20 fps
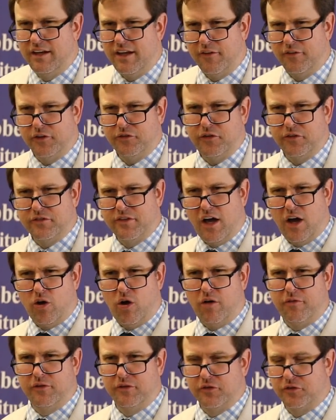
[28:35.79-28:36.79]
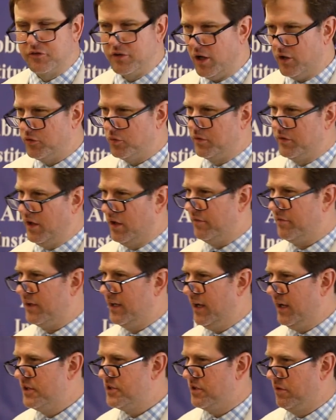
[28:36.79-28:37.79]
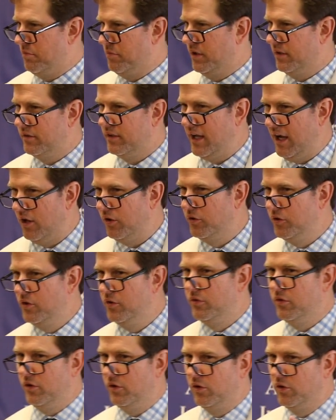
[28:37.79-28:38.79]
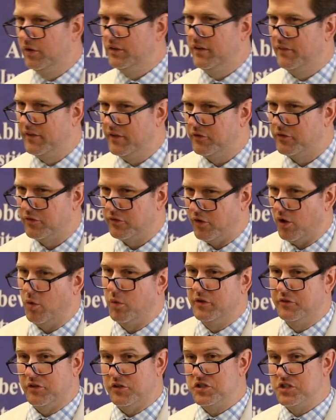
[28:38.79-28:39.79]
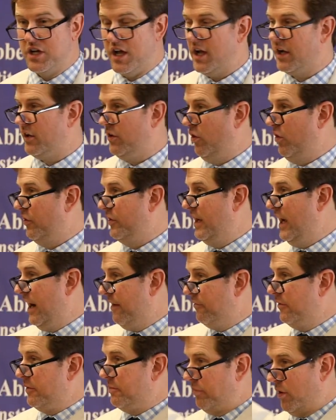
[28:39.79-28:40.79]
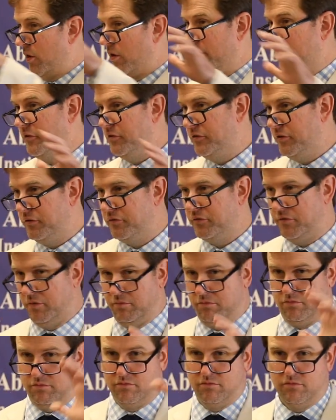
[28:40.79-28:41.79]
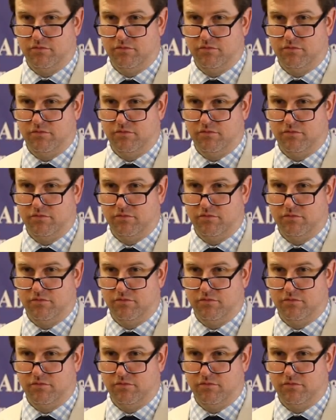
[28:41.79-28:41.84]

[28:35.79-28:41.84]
Now, this is not often discussed with nullification, but Calhoun looked at this as always a check on every part of the system.